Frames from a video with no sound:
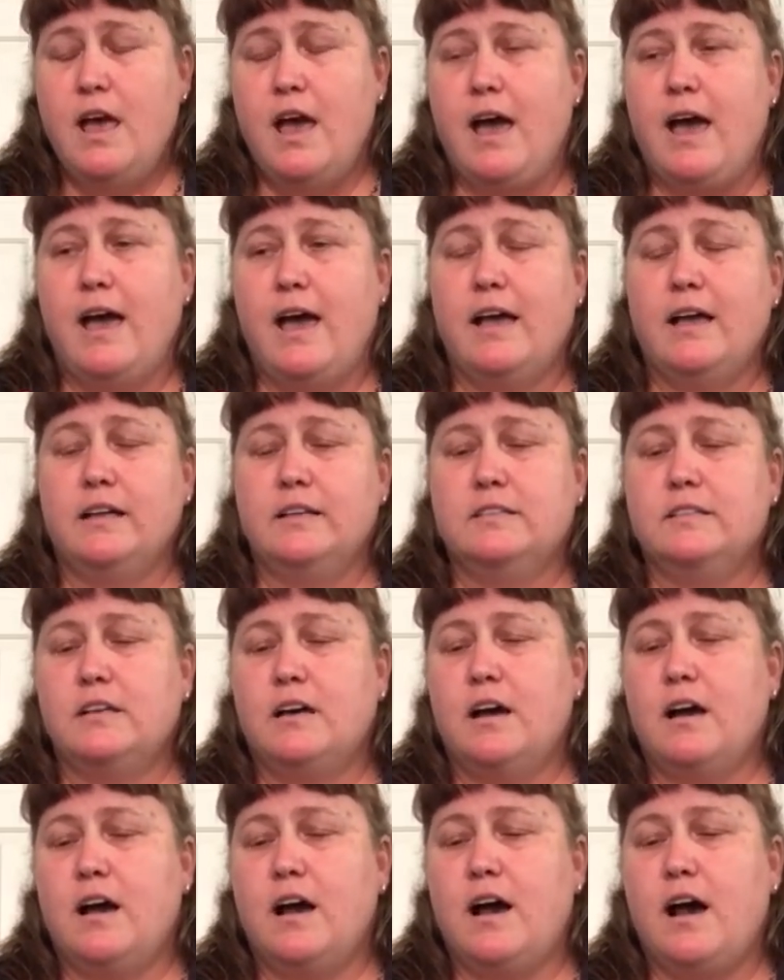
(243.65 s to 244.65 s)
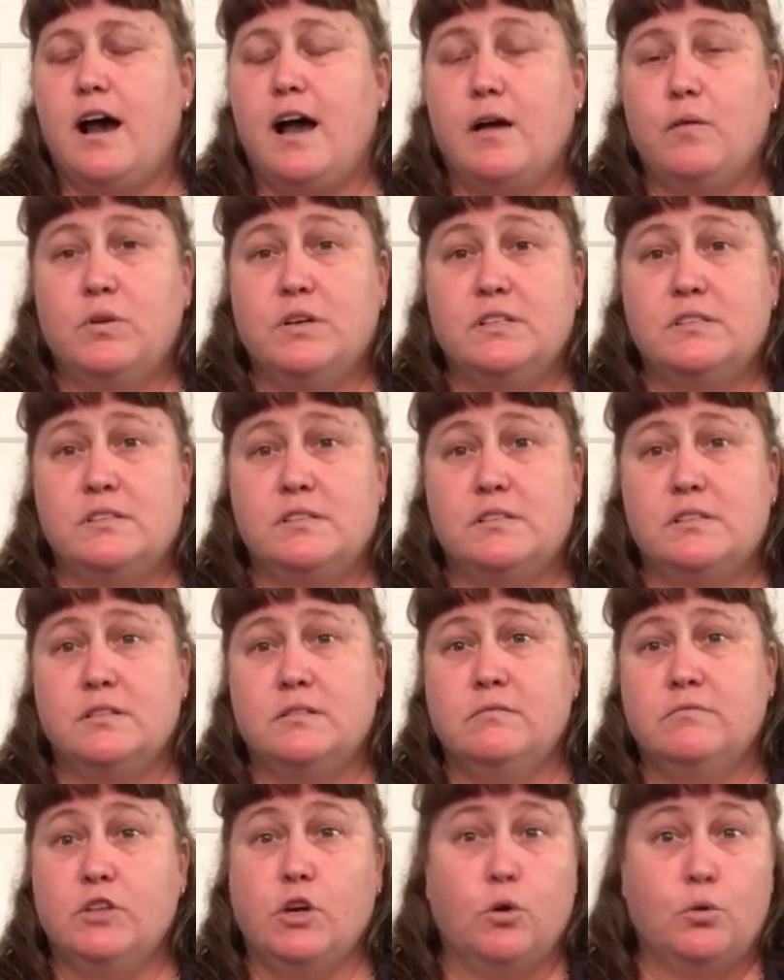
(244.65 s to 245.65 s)
And I was
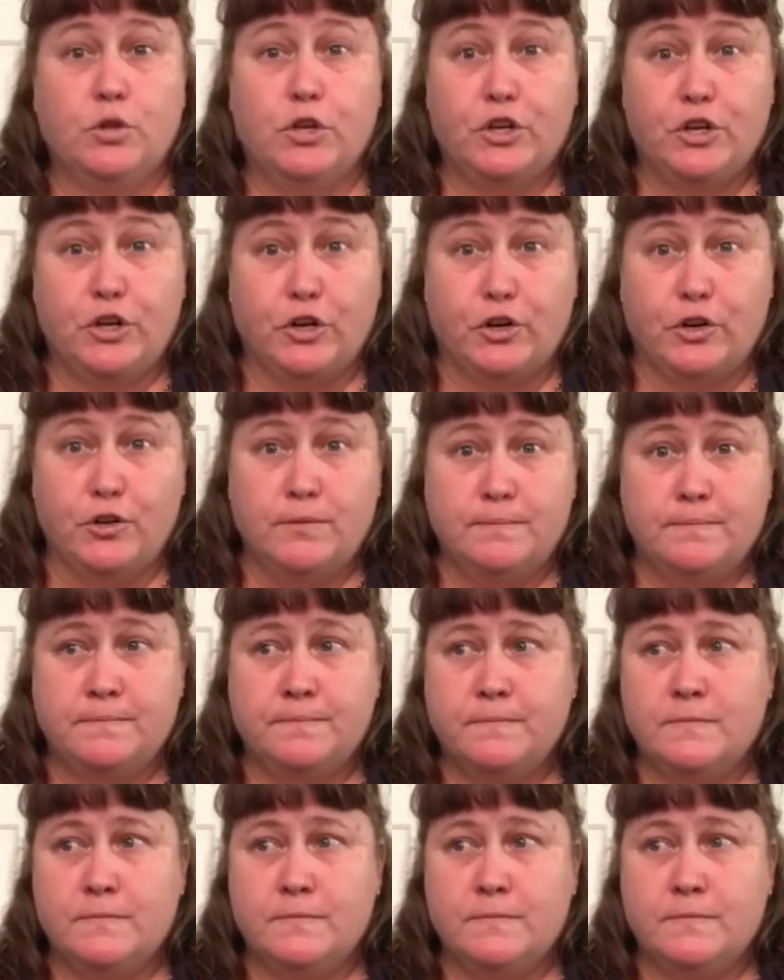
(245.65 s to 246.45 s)
the only girl.